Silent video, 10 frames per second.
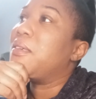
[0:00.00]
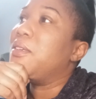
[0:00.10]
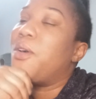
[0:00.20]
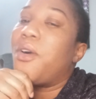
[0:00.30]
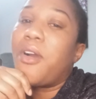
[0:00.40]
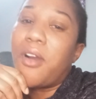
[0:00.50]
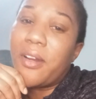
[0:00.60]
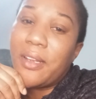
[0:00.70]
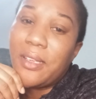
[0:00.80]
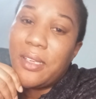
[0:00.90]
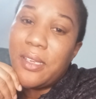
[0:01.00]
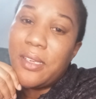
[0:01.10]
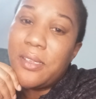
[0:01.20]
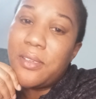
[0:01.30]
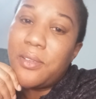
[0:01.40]
your heart at
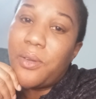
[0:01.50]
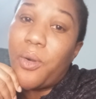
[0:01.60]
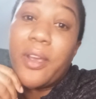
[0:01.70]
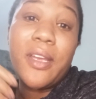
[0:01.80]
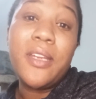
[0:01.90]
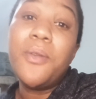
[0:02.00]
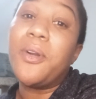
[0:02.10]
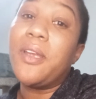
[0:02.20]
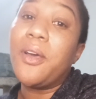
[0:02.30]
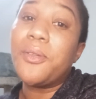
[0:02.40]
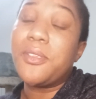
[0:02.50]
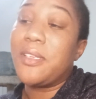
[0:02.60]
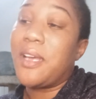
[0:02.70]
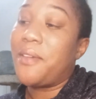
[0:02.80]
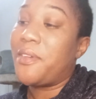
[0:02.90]
ease, or anyone else
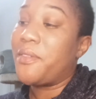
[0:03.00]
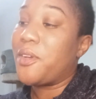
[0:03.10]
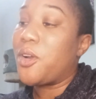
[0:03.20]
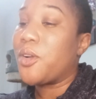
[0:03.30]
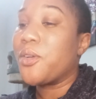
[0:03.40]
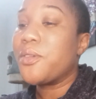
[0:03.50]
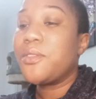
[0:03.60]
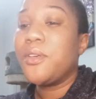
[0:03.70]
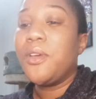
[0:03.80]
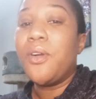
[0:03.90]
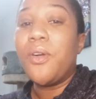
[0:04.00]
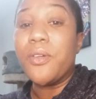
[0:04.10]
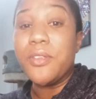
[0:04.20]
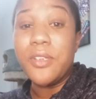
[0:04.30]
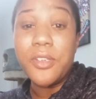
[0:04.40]
that I've ever hurt
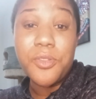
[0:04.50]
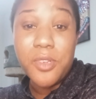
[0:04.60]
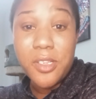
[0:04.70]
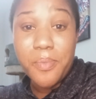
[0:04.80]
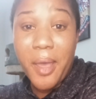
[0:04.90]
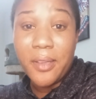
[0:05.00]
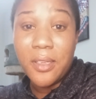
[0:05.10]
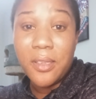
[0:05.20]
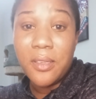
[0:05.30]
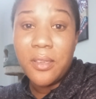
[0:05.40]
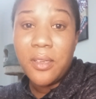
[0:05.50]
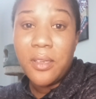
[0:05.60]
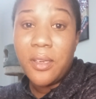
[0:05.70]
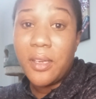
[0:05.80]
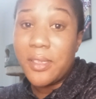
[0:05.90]
or disrespected,
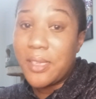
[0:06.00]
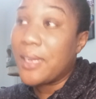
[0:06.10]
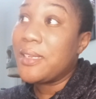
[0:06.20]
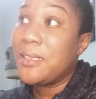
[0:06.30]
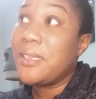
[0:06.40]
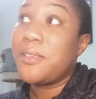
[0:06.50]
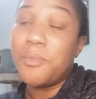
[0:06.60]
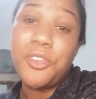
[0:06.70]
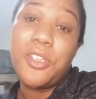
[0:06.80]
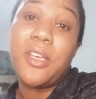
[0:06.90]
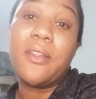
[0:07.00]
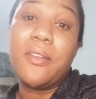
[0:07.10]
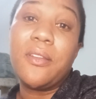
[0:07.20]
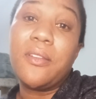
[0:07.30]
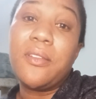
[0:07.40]
because I done did some shit,
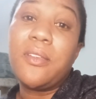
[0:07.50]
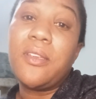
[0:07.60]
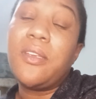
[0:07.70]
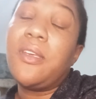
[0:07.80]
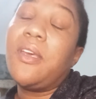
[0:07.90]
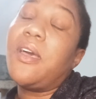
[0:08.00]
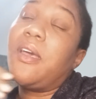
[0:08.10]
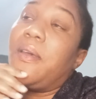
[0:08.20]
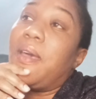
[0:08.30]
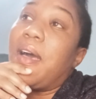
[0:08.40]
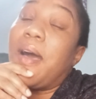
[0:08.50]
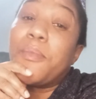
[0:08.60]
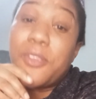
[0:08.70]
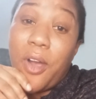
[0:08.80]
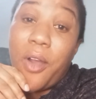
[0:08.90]

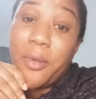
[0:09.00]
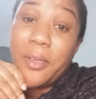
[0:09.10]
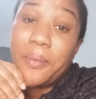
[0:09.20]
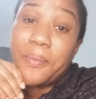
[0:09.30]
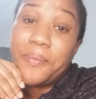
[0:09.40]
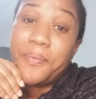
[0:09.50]
I'm sorry.